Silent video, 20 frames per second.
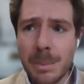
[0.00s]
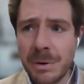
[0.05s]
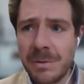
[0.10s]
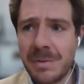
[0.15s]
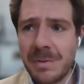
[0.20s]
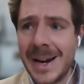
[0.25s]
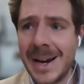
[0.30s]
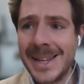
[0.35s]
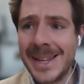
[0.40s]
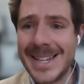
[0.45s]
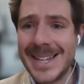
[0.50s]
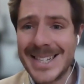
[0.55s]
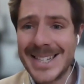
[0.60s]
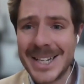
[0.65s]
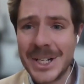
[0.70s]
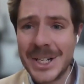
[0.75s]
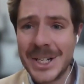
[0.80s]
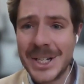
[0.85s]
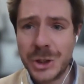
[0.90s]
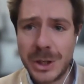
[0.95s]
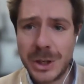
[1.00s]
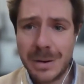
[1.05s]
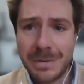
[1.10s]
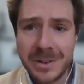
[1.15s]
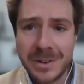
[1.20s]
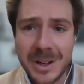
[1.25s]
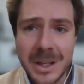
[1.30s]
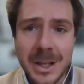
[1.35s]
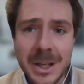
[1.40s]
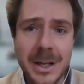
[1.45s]
provide essential
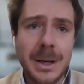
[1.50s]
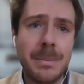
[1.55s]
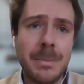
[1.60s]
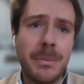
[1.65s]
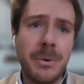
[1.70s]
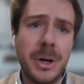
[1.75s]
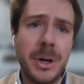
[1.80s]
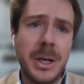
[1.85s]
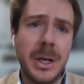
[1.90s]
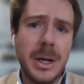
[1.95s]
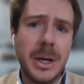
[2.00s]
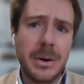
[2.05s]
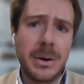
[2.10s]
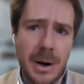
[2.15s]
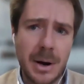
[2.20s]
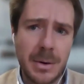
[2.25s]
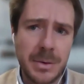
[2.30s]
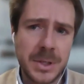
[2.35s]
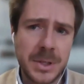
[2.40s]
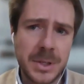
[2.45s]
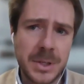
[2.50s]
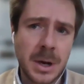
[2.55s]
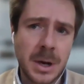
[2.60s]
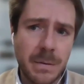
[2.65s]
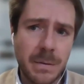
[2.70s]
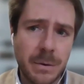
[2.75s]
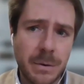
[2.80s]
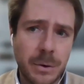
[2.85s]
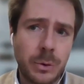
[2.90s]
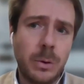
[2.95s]
feeding and breeding grounds
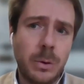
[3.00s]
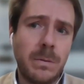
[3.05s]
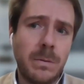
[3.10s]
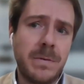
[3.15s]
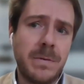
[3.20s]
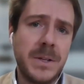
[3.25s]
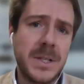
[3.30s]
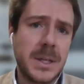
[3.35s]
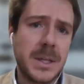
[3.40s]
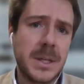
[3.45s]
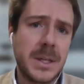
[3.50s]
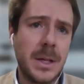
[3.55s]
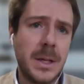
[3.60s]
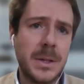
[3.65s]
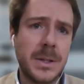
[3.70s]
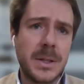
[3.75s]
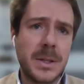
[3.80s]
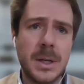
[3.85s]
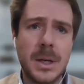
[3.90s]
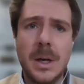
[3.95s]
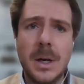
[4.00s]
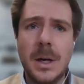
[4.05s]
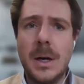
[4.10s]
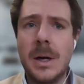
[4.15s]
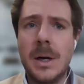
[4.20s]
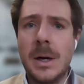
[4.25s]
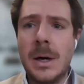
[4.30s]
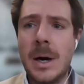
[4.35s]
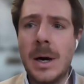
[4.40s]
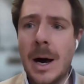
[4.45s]
for dolphins and
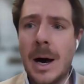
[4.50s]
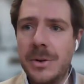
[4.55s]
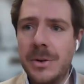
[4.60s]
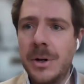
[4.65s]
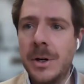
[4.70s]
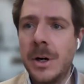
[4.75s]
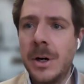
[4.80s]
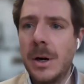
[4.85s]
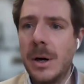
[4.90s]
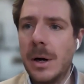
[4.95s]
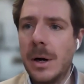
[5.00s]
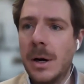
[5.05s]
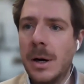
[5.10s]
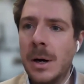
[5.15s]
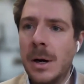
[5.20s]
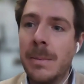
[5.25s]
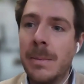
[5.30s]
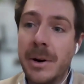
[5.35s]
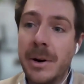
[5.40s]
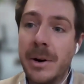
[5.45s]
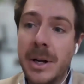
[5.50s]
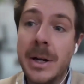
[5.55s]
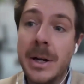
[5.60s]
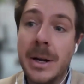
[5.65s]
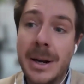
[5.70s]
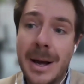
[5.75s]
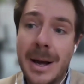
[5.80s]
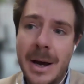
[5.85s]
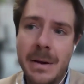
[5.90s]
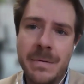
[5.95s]
other
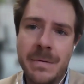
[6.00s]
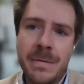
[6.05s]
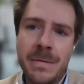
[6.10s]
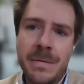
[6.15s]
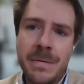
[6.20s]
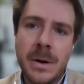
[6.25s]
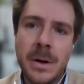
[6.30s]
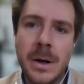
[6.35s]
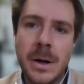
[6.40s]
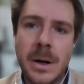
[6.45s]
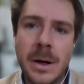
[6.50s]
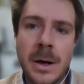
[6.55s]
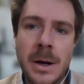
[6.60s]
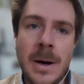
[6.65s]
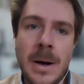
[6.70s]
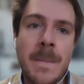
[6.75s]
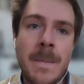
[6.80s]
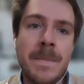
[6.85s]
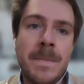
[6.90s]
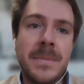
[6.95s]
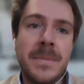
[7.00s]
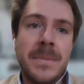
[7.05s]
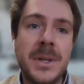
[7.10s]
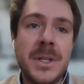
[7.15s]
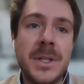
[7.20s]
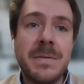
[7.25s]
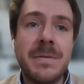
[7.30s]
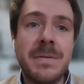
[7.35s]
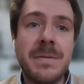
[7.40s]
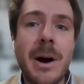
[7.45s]
marine life.
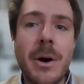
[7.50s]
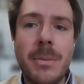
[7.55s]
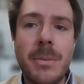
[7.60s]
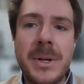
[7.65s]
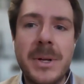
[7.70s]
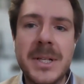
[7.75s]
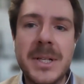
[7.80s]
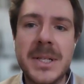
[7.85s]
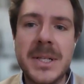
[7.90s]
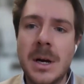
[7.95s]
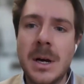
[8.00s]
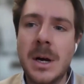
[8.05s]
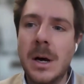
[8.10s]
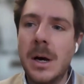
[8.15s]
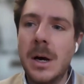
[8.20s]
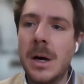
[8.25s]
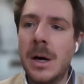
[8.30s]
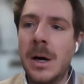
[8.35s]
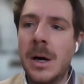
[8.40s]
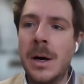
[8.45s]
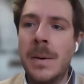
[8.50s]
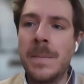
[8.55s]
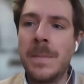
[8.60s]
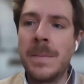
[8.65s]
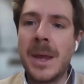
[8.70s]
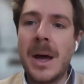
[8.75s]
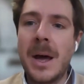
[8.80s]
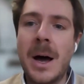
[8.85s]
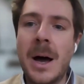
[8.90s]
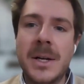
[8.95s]
These environments
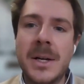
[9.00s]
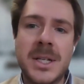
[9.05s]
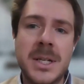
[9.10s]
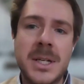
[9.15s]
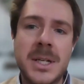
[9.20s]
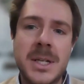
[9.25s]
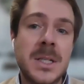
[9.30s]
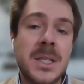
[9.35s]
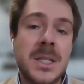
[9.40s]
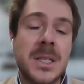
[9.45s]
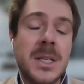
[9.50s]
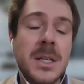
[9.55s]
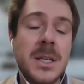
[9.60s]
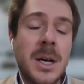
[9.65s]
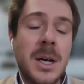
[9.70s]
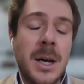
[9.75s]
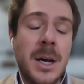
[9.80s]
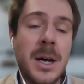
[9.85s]
act as